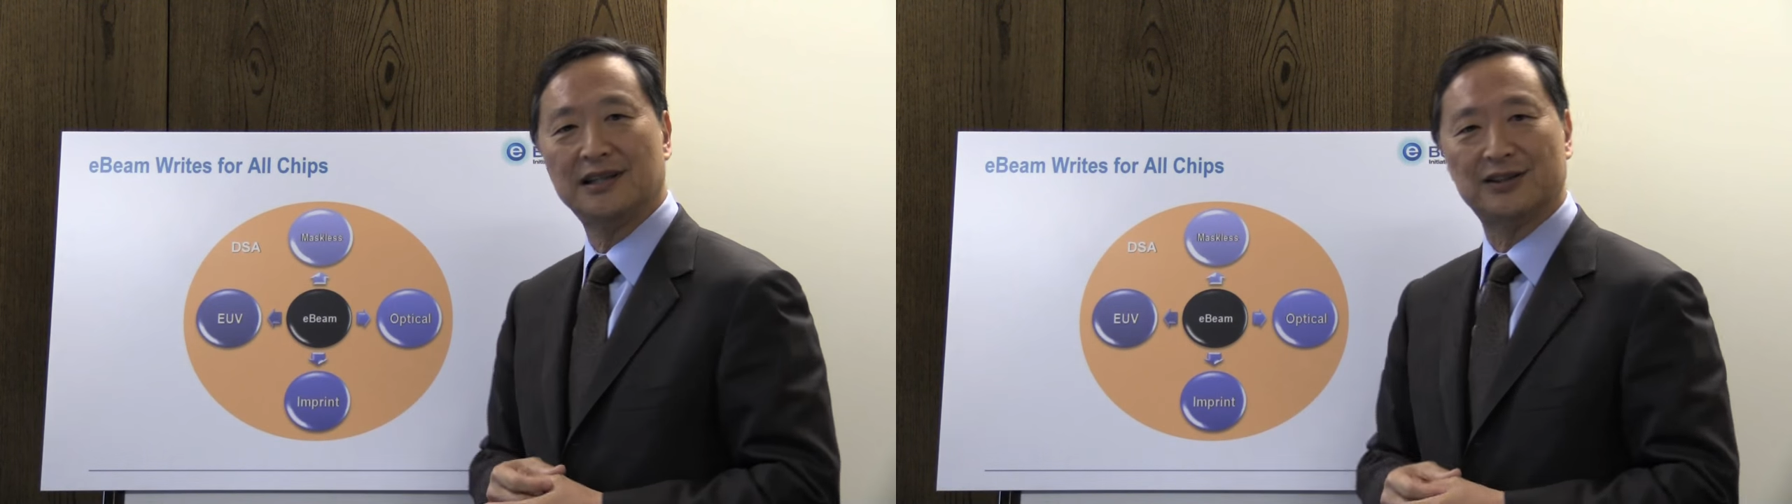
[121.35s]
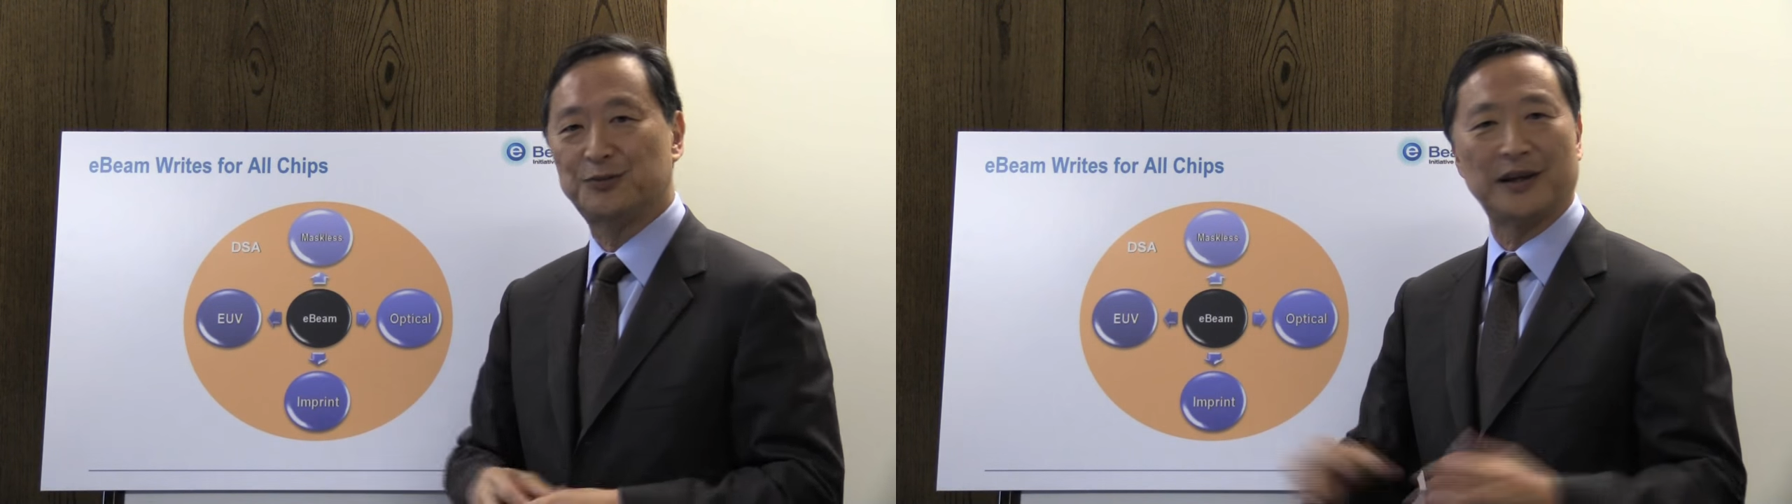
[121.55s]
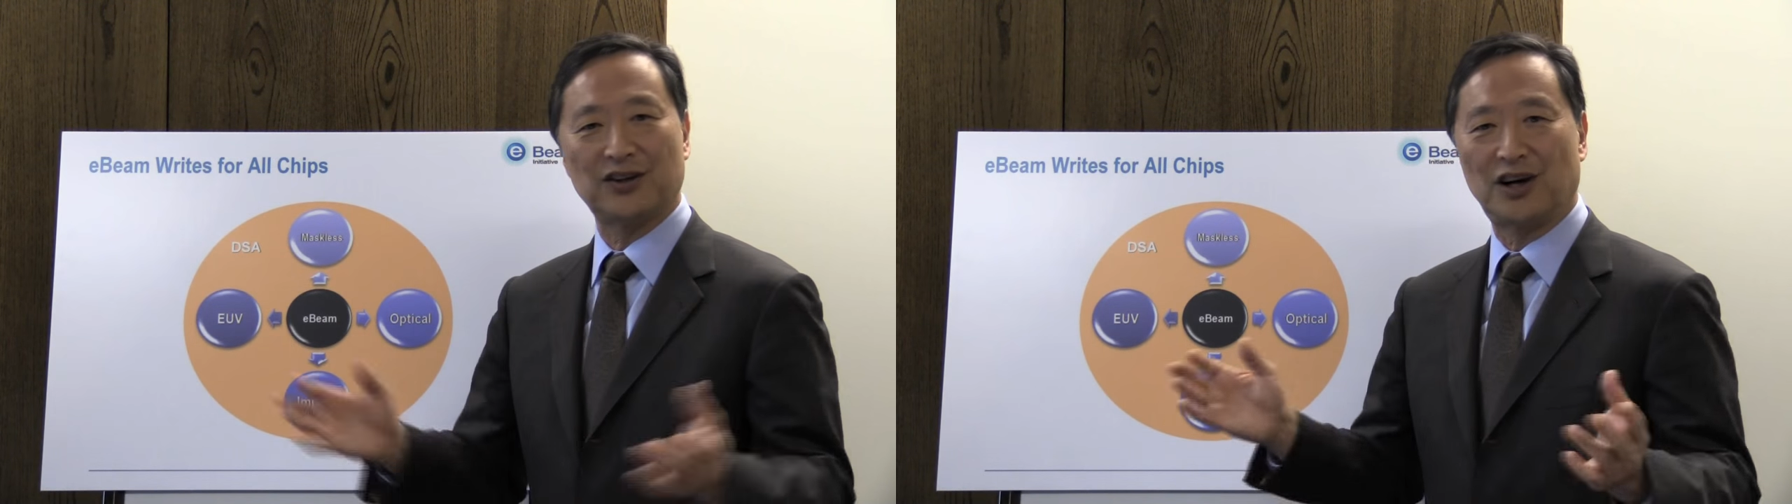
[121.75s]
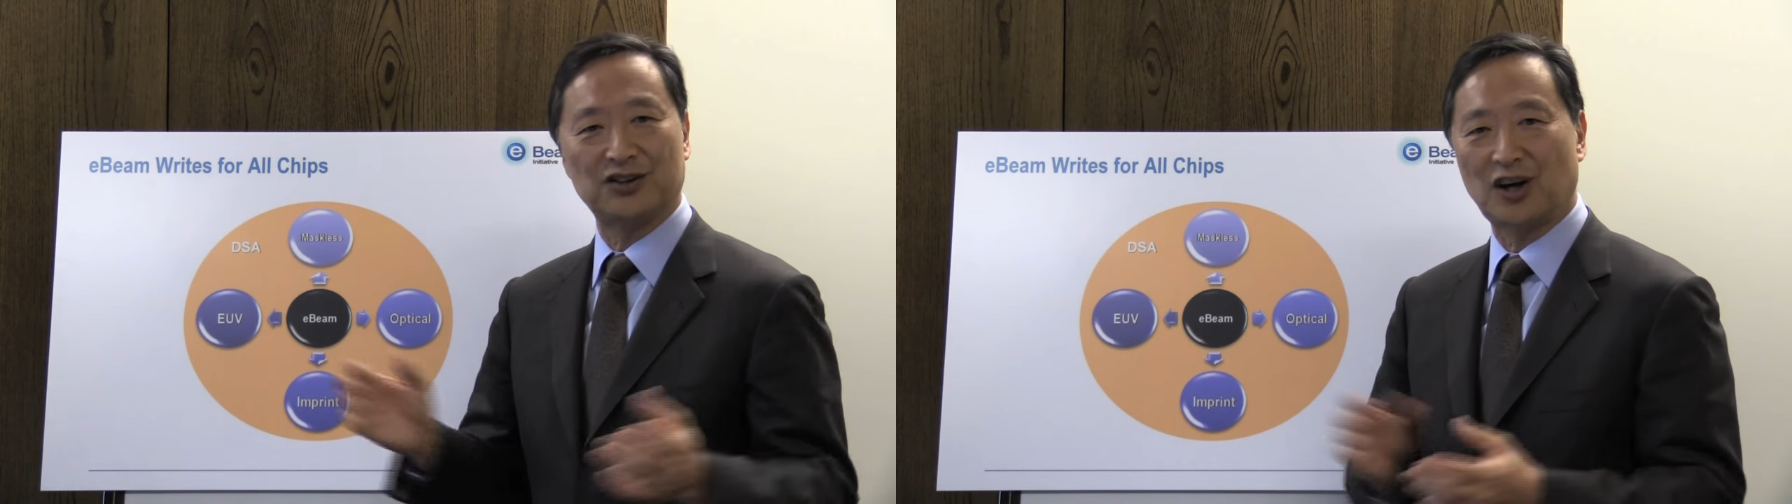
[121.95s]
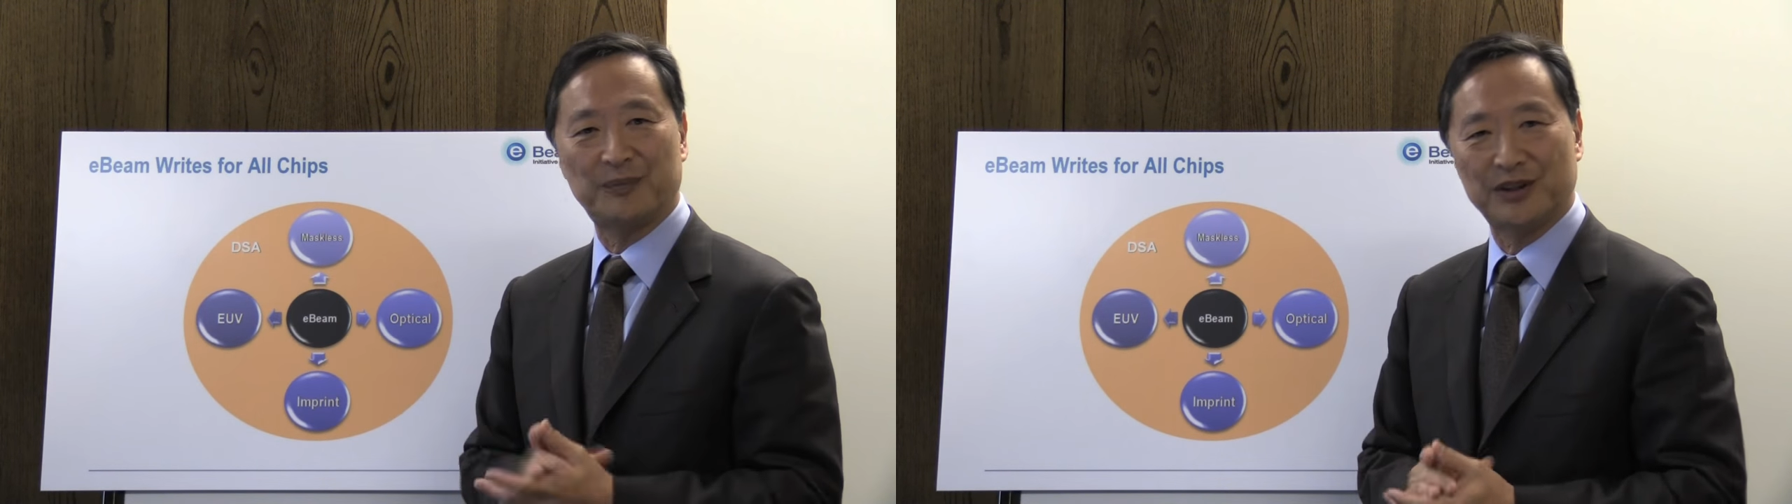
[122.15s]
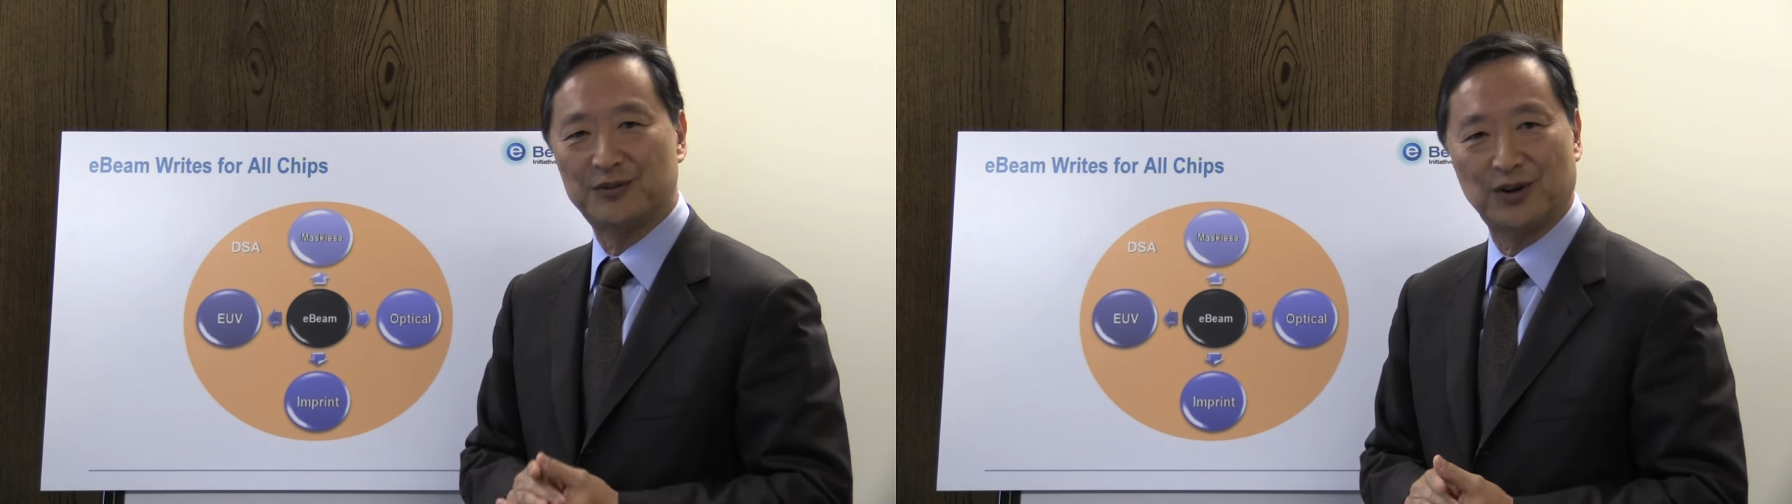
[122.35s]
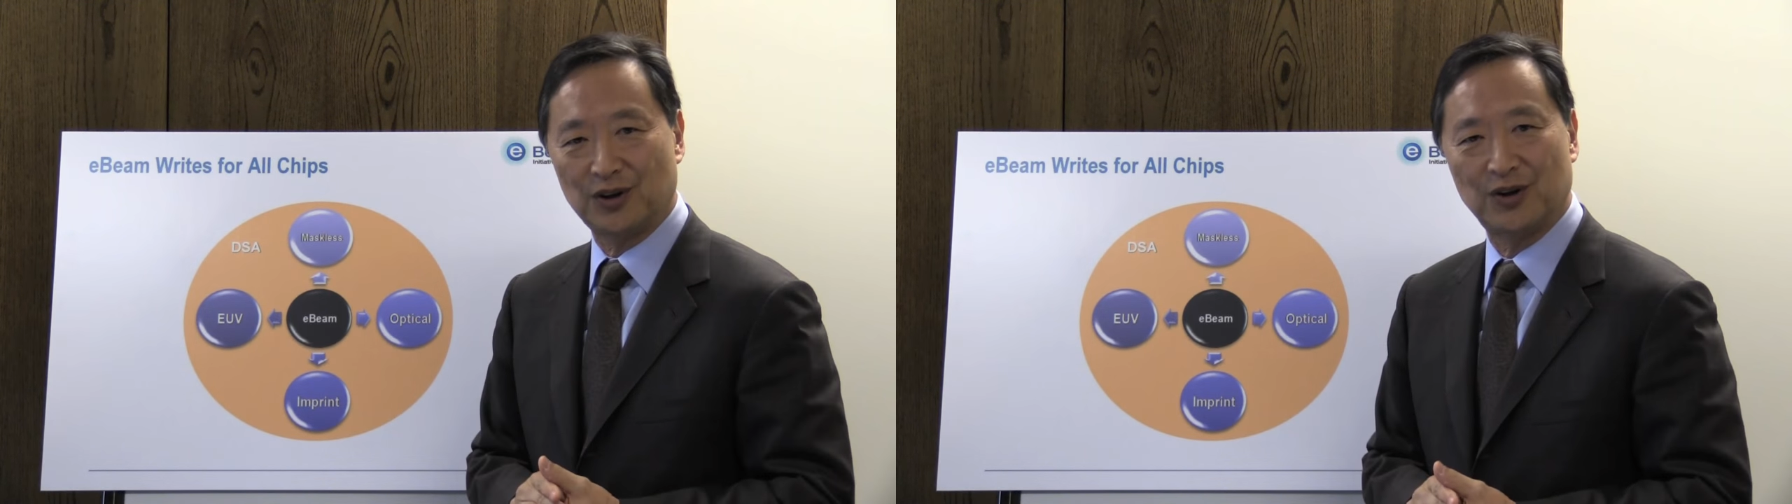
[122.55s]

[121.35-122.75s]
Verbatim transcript: it's been a hot topic for a